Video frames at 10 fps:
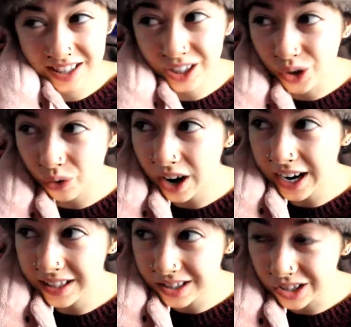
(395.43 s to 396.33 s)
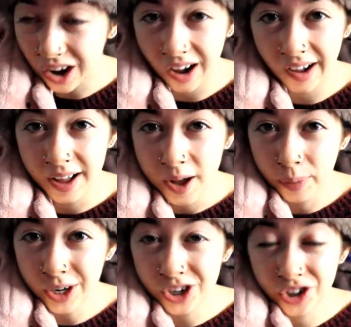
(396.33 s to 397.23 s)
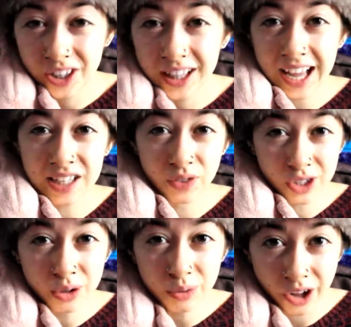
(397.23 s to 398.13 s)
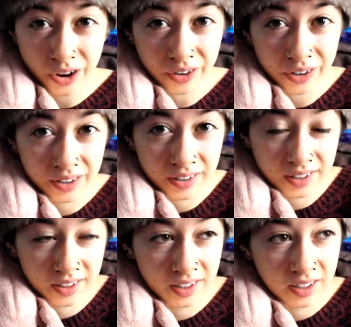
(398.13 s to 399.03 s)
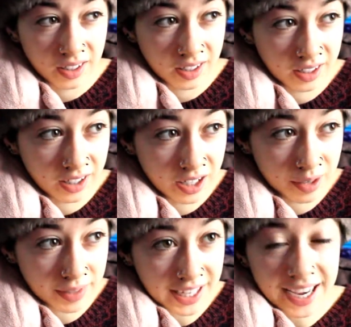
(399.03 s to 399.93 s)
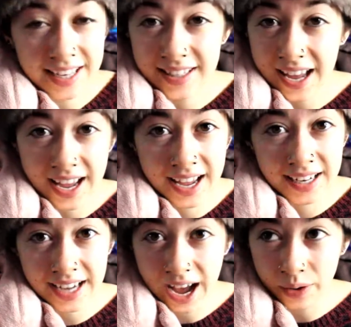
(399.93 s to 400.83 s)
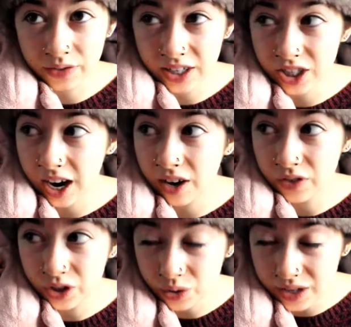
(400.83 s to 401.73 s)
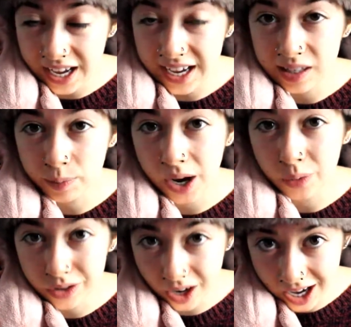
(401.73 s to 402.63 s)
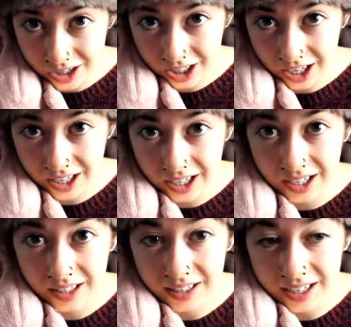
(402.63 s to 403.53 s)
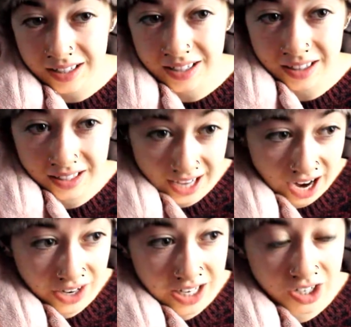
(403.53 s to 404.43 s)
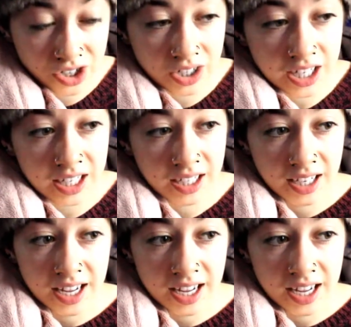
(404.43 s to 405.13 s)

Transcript: It's a great start, but it shouldn't last for too long. Like I said, I was vegetarian for 2 years, but I was not educated into the dairy industry.